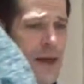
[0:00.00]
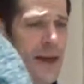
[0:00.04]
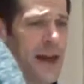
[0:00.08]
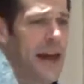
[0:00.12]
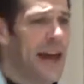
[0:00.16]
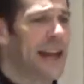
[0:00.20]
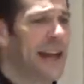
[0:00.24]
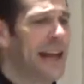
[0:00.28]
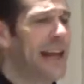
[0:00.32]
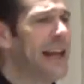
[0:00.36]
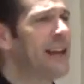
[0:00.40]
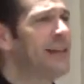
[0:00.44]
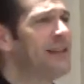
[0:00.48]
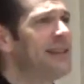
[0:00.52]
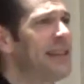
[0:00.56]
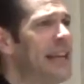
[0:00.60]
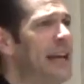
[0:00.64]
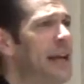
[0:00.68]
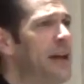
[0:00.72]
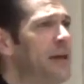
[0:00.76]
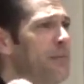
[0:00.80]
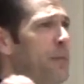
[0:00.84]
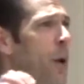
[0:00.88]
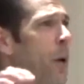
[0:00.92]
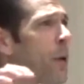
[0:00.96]

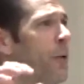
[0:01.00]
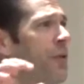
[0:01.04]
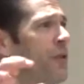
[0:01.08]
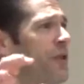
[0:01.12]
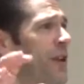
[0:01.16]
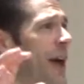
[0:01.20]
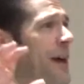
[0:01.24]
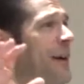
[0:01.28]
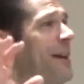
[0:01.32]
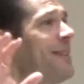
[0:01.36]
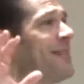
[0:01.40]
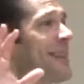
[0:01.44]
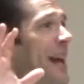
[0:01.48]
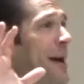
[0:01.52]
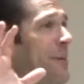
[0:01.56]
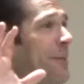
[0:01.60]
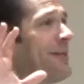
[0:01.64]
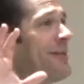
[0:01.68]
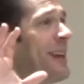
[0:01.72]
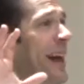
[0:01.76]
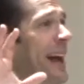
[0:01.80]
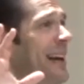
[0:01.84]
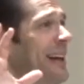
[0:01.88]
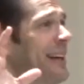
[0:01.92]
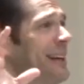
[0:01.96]
is both
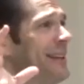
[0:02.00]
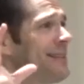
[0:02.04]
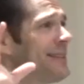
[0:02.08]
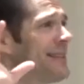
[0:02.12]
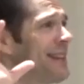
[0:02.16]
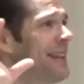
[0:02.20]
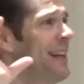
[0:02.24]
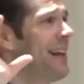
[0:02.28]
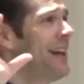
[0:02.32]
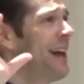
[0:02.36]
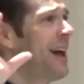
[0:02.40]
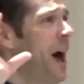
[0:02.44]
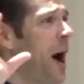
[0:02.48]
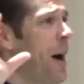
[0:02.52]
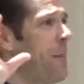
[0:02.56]
simultaneously